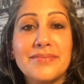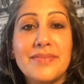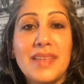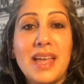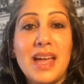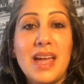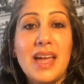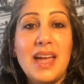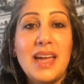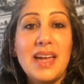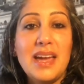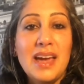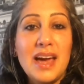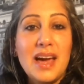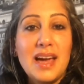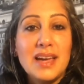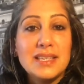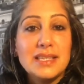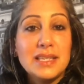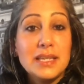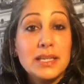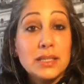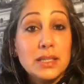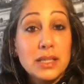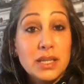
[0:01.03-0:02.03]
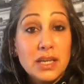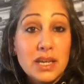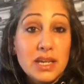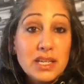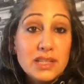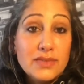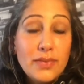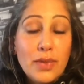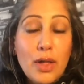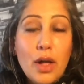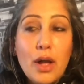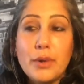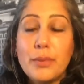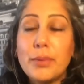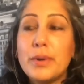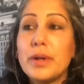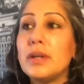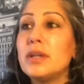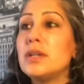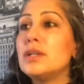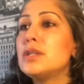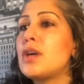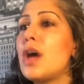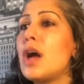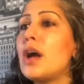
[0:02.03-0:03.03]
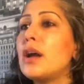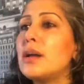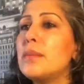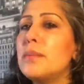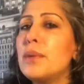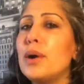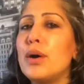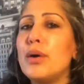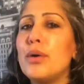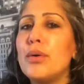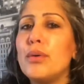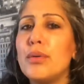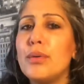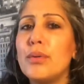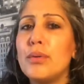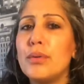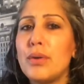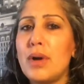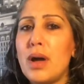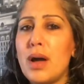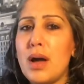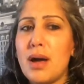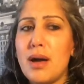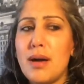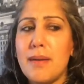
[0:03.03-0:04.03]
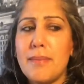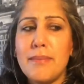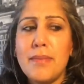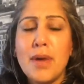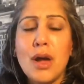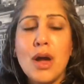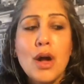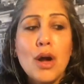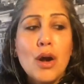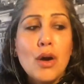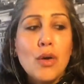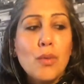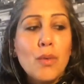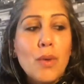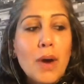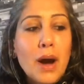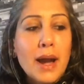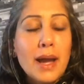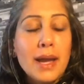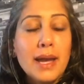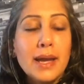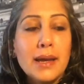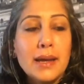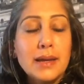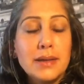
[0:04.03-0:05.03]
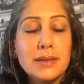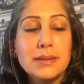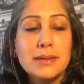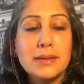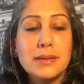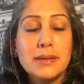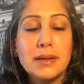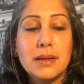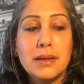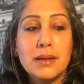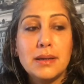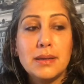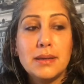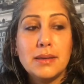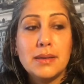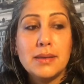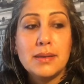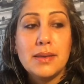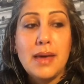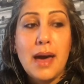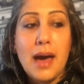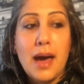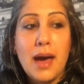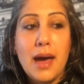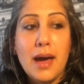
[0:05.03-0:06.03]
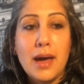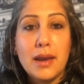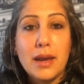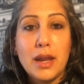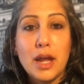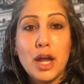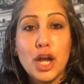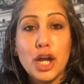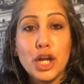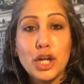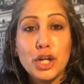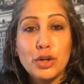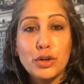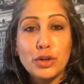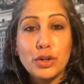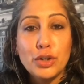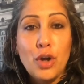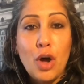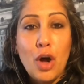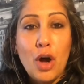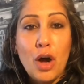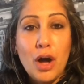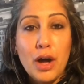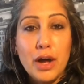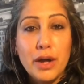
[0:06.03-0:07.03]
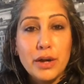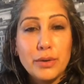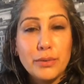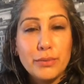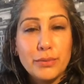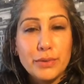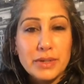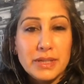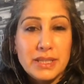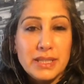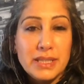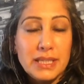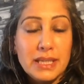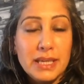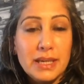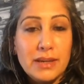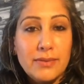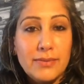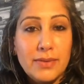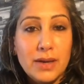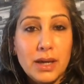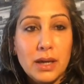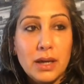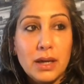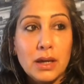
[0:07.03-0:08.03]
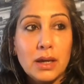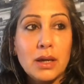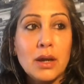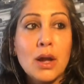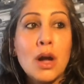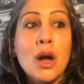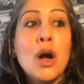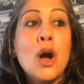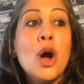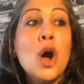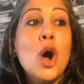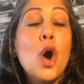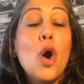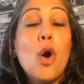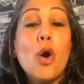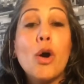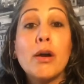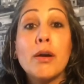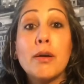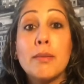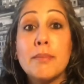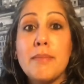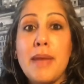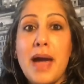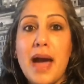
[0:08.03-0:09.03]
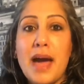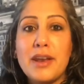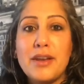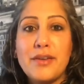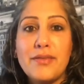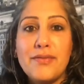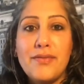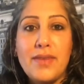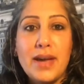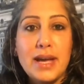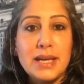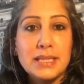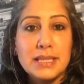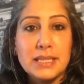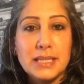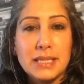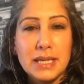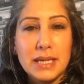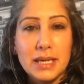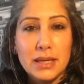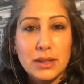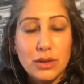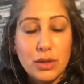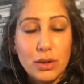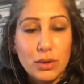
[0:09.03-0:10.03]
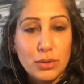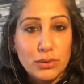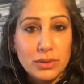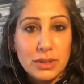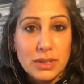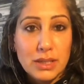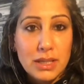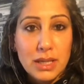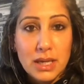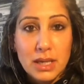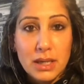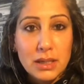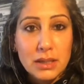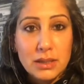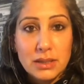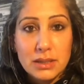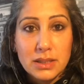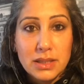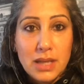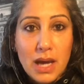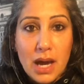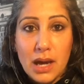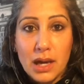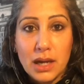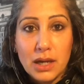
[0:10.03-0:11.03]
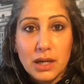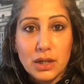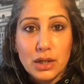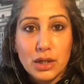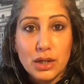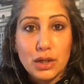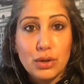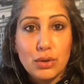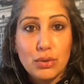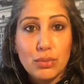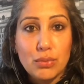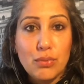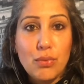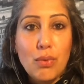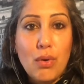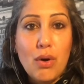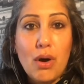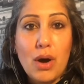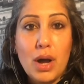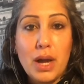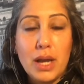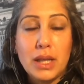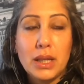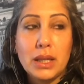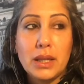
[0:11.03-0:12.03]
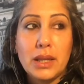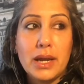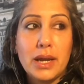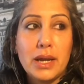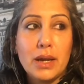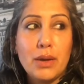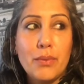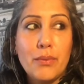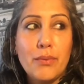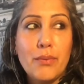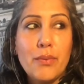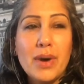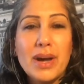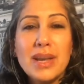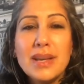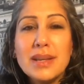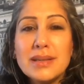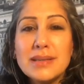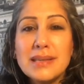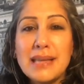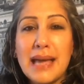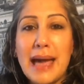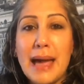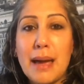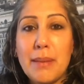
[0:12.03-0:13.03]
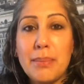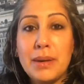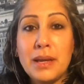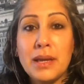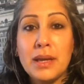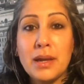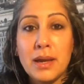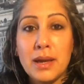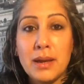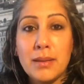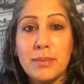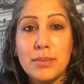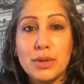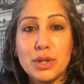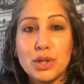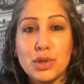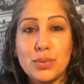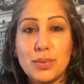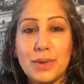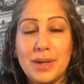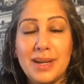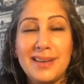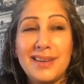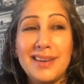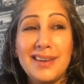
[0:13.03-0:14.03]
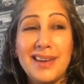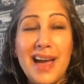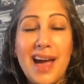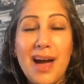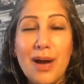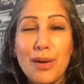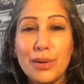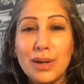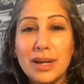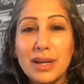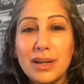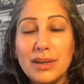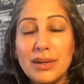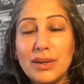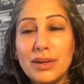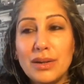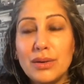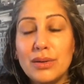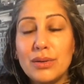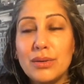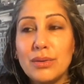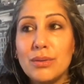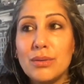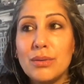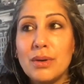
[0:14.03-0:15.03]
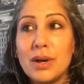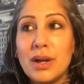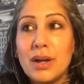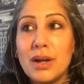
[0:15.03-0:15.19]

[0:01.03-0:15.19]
Hey guys, in today's vlog, we're going to talk about why is it that you're not receiving or manifesting those things that you want? Like, what is happening in between, and how can you